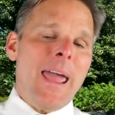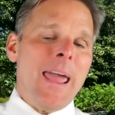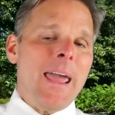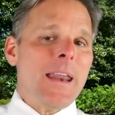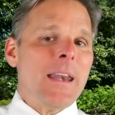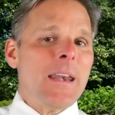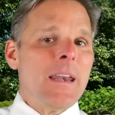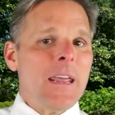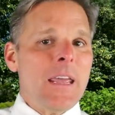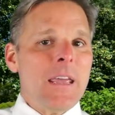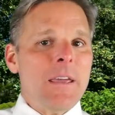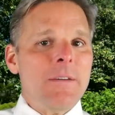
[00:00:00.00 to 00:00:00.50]

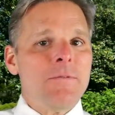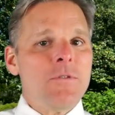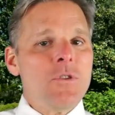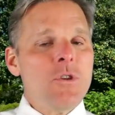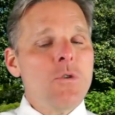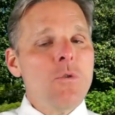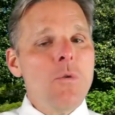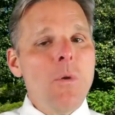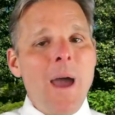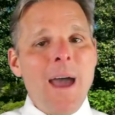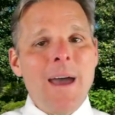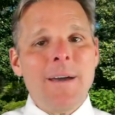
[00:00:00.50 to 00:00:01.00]
And if
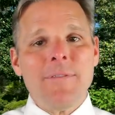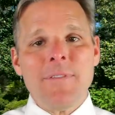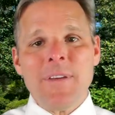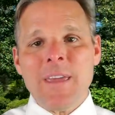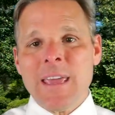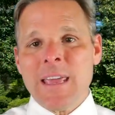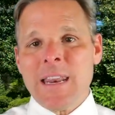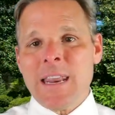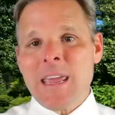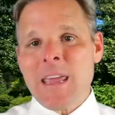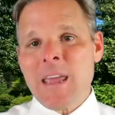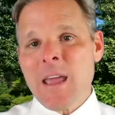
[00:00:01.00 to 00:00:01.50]
you have
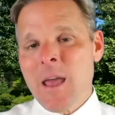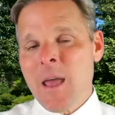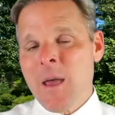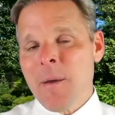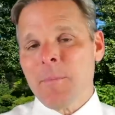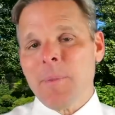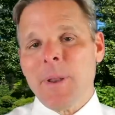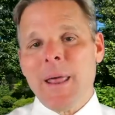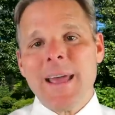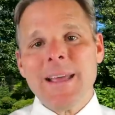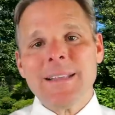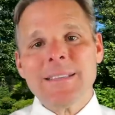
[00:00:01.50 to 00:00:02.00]
any
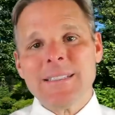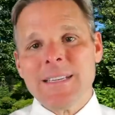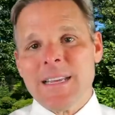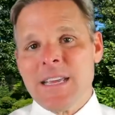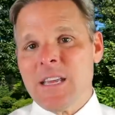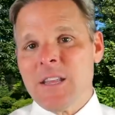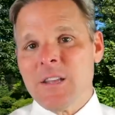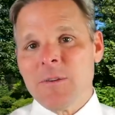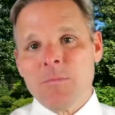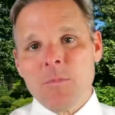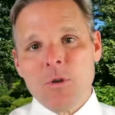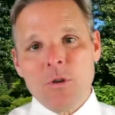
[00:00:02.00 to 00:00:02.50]
plans to
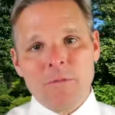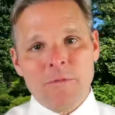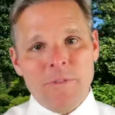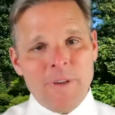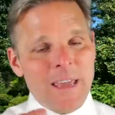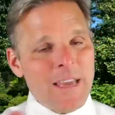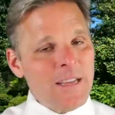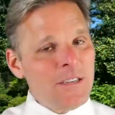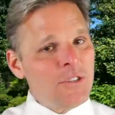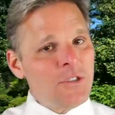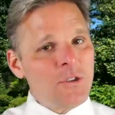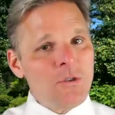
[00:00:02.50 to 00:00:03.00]
either move
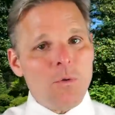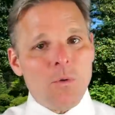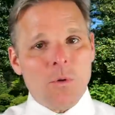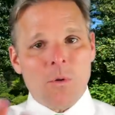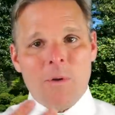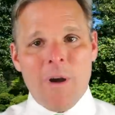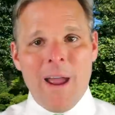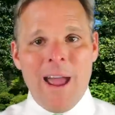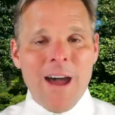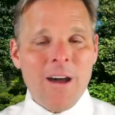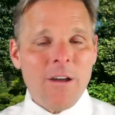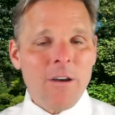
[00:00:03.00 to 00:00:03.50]
into
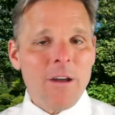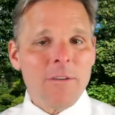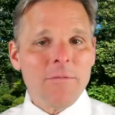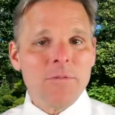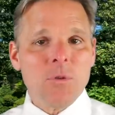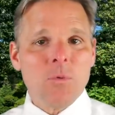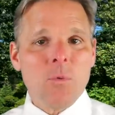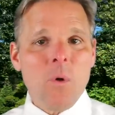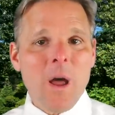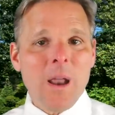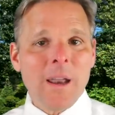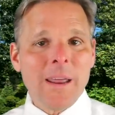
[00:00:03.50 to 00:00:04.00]
or out of
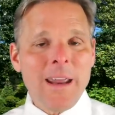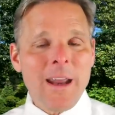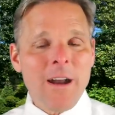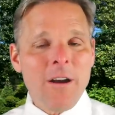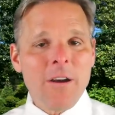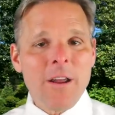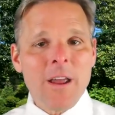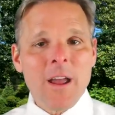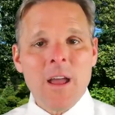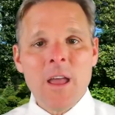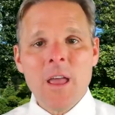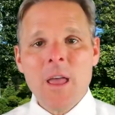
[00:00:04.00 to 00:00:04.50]
the Raleigh
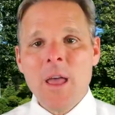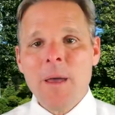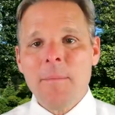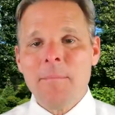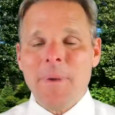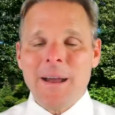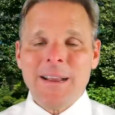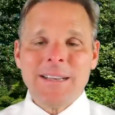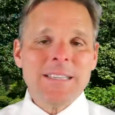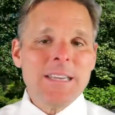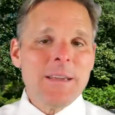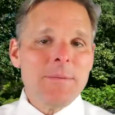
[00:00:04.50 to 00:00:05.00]
area,
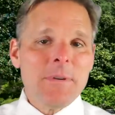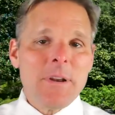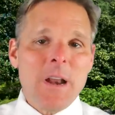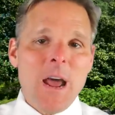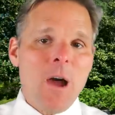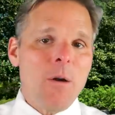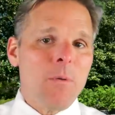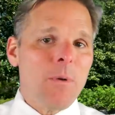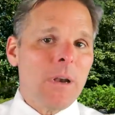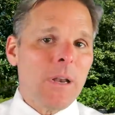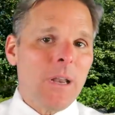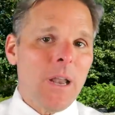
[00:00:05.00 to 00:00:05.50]
my team and
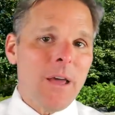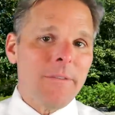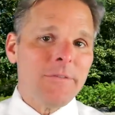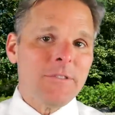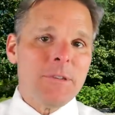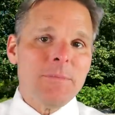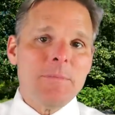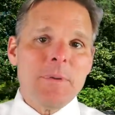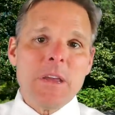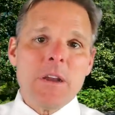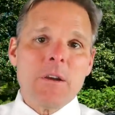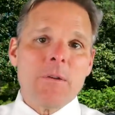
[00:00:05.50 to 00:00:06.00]
I would love
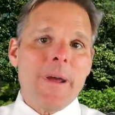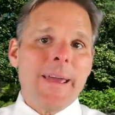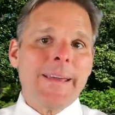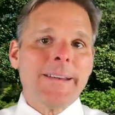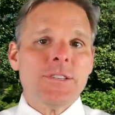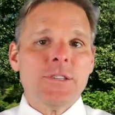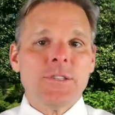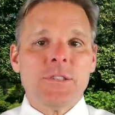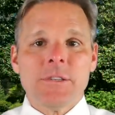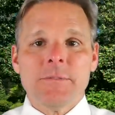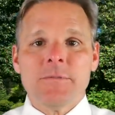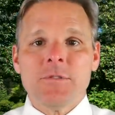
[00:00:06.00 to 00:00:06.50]
to be your
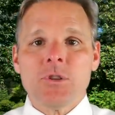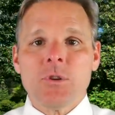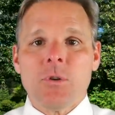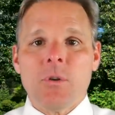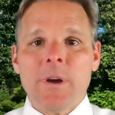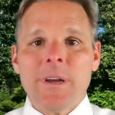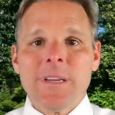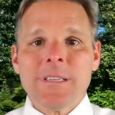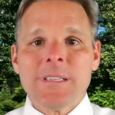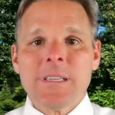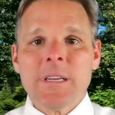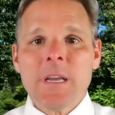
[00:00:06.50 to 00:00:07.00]
agents of
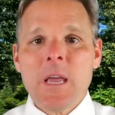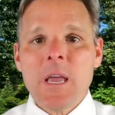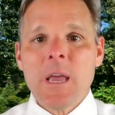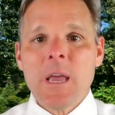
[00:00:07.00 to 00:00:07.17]
choice.